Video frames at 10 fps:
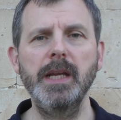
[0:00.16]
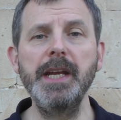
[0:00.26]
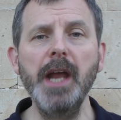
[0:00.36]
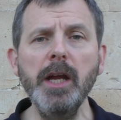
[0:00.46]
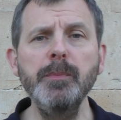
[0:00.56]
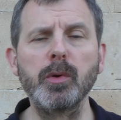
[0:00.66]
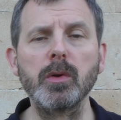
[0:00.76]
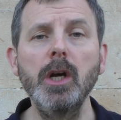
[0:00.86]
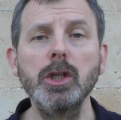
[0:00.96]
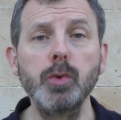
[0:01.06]
In April
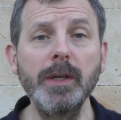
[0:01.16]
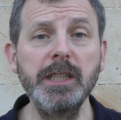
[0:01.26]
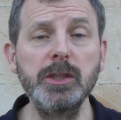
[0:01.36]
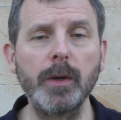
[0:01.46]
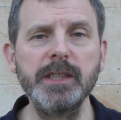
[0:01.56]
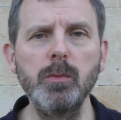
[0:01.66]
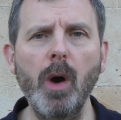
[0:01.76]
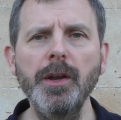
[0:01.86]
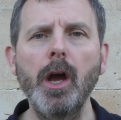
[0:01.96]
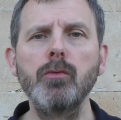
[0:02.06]

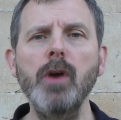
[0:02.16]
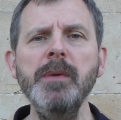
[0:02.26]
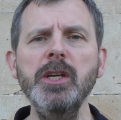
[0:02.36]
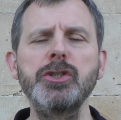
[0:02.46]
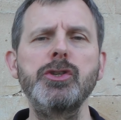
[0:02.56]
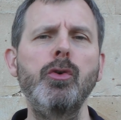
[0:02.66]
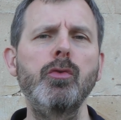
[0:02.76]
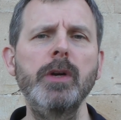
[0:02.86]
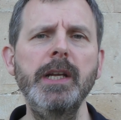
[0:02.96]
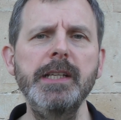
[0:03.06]
2021, Ramy
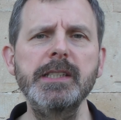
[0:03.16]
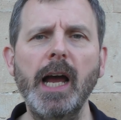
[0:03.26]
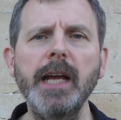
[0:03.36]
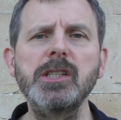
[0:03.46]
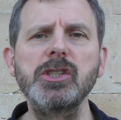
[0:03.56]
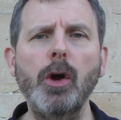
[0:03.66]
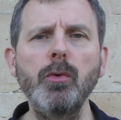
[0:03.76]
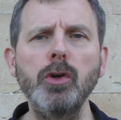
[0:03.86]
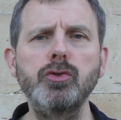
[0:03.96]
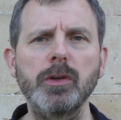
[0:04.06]
Ashour released a
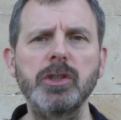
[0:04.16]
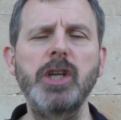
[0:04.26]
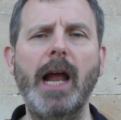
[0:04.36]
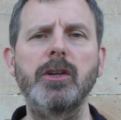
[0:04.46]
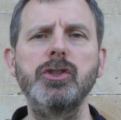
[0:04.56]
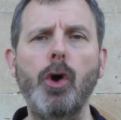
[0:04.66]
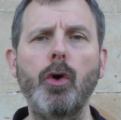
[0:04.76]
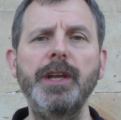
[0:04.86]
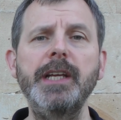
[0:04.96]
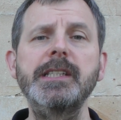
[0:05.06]
solo drill challenge
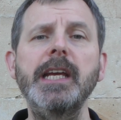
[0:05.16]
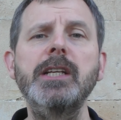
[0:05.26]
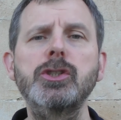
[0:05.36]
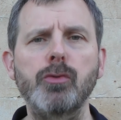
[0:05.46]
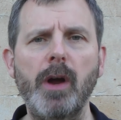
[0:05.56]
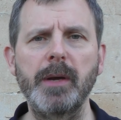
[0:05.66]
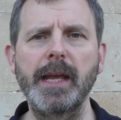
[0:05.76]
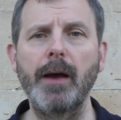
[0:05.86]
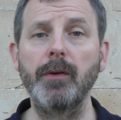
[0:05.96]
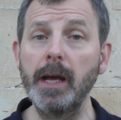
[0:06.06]
on his Instagram
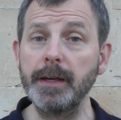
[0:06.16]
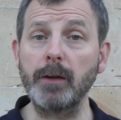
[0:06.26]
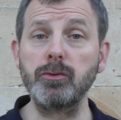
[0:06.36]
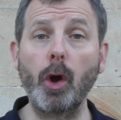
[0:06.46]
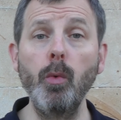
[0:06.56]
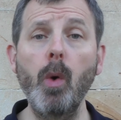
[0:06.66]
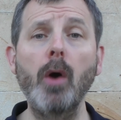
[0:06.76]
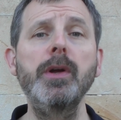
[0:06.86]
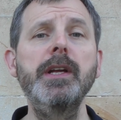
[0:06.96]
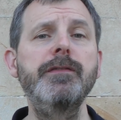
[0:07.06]
account. Now, don't
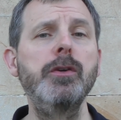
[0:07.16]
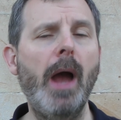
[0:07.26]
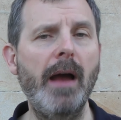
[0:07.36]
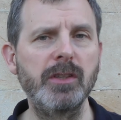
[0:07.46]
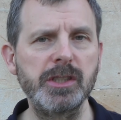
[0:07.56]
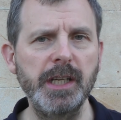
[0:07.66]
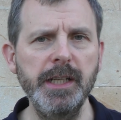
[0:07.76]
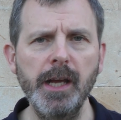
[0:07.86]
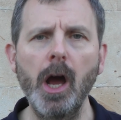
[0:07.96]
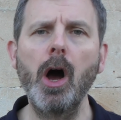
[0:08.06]
worry if you haven't
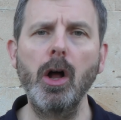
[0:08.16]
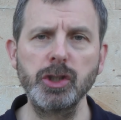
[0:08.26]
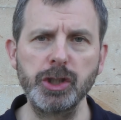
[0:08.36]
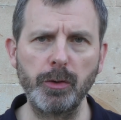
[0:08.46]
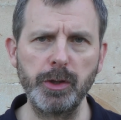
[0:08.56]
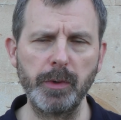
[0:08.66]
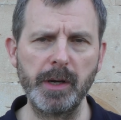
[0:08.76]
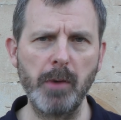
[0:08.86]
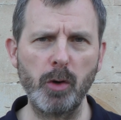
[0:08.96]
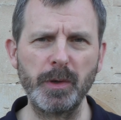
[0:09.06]
seen it, I'll show you
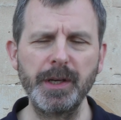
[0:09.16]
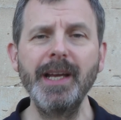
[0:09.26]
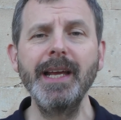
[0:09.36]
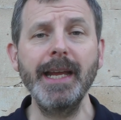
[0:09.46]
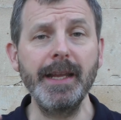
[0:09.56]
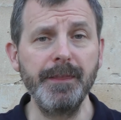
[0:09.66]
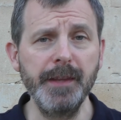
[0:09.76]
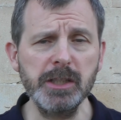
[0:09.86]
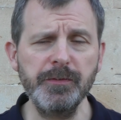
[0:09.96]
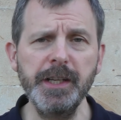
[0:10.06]
in a moment. In
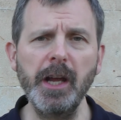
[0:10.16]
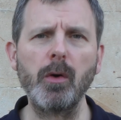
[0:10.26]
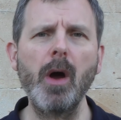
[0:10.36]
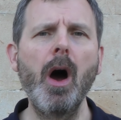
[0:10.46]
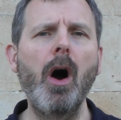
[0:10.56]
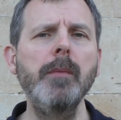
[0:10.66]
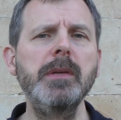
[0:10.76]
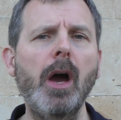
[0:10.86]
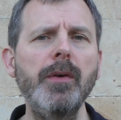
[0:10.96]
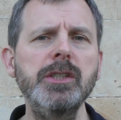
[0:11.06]
this video,
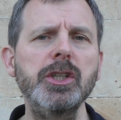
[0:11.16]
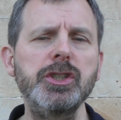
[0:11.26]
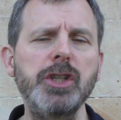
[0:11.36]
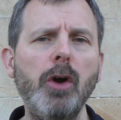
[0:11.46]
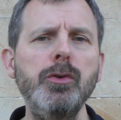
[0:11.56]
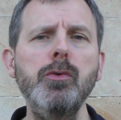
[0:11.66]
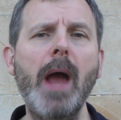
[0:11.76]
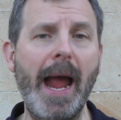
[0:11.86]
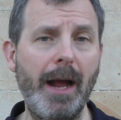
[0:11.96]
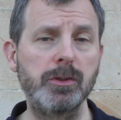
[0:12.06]
I'm going to show you
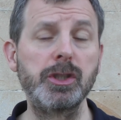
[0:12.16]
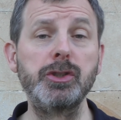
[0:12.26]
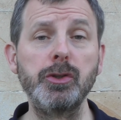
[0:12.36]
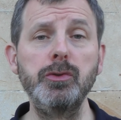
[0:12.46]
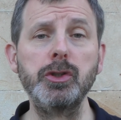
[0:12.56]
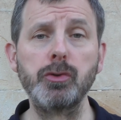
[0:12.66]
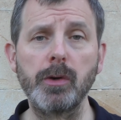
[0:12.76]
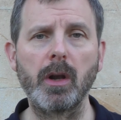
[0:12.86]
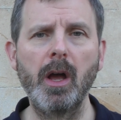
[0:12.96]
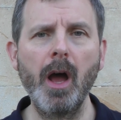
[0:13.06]
how to do the
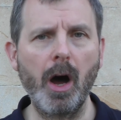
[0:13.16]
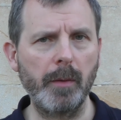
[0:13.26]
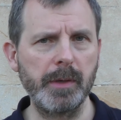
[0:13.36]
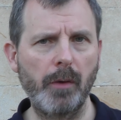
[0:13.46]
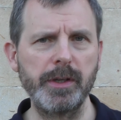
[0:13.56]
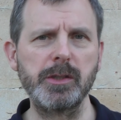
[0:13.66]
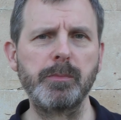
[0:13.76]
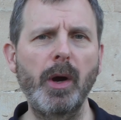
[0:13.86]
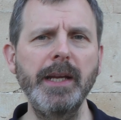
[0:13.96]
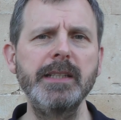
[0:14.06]
drill. I'm going to
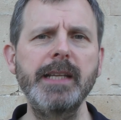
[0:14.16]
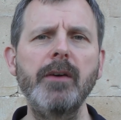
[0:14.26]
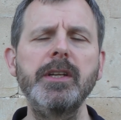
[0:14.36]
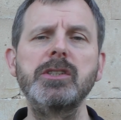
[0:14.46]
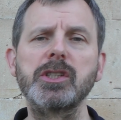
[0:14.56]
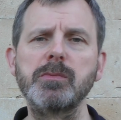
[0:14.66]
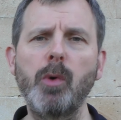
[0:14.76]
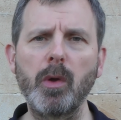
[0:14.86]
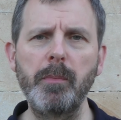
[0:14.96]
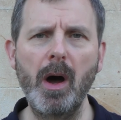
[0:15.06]
break it down into
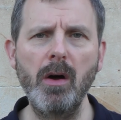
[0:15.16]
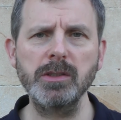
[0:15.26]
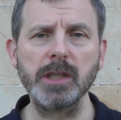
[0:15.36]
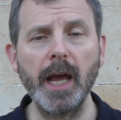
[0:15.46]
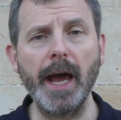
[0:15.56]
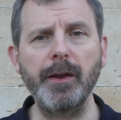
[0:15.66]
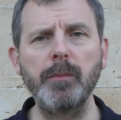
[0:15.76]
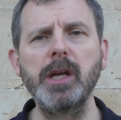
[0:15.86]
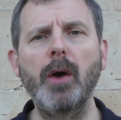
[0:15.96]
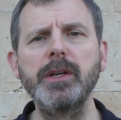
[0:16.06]
smaller parts and
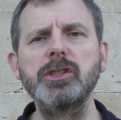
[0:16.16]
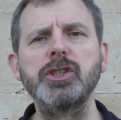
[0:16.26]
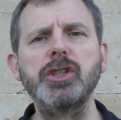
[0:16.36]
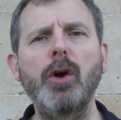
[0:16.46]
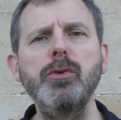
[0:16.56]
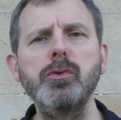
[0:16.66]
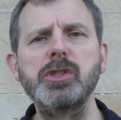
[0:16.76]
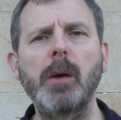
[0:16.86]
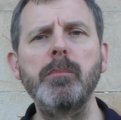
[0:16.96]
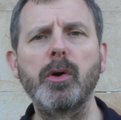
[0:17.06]
I'm going to show you
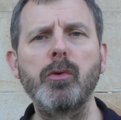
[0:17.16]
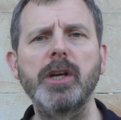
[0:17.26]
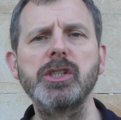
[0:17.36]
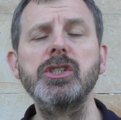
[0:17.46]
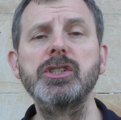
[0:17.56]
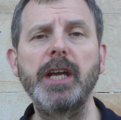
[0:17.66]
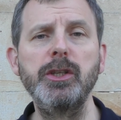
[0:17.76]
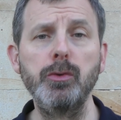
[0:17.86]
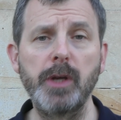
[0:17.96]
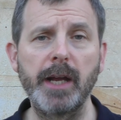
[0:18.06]
some progressions that
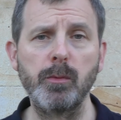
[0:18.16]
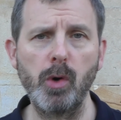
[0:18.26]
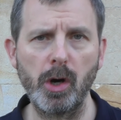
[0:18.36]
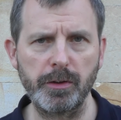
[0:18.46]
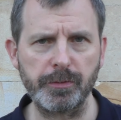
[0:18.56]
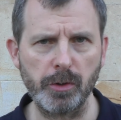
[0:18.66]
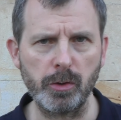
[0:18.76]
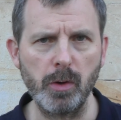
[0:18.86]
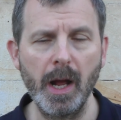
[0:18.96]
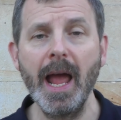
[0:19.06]
you can work
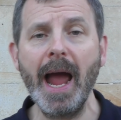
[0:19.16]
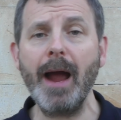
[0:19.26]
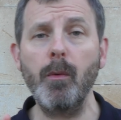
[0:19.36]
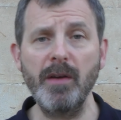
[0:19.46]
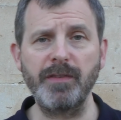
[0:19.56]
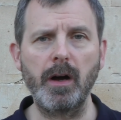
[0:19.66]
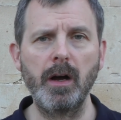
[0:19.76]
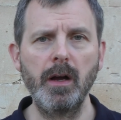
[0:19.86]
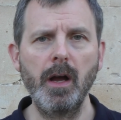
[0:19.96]
through. However,